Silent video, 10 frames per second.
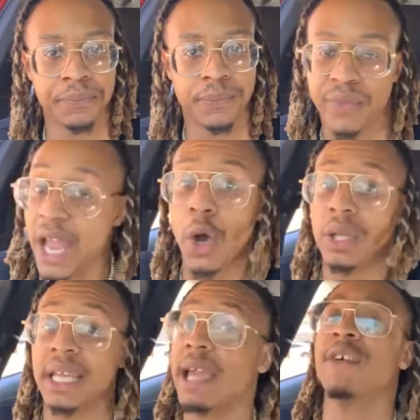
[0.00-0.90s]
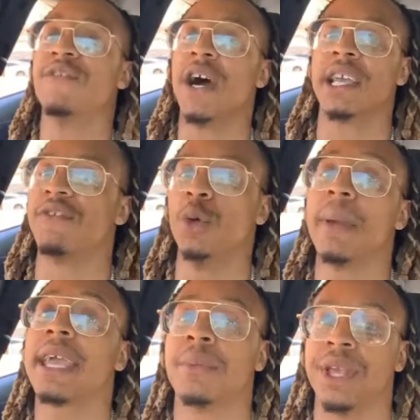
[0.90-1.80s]
They only give a fuck if you
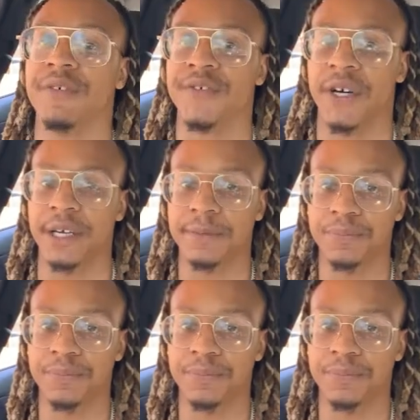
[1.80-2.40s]
make them give a fuck.